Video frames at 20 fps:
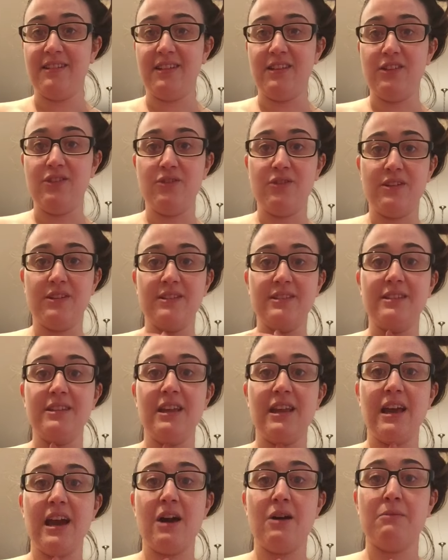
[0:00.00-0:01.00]
You can
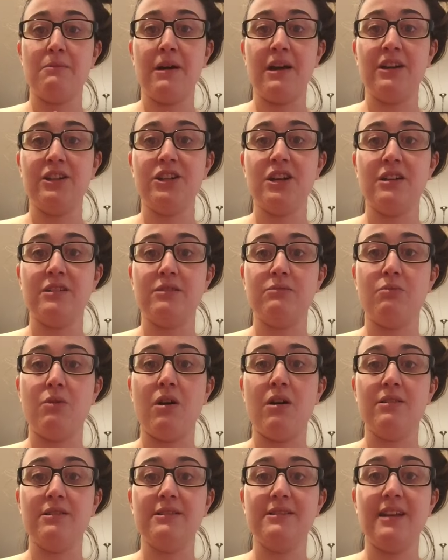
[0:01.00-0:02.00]
see how my chest
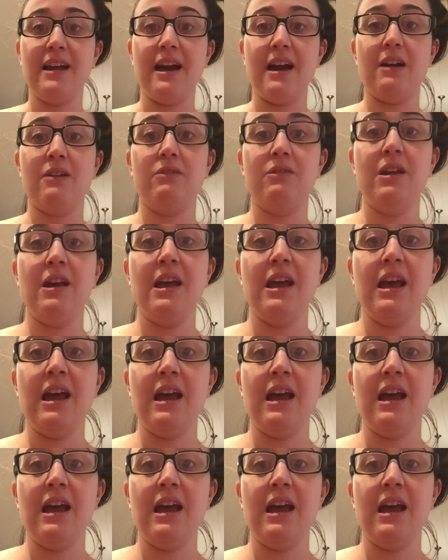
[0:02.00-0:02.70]
wall is down,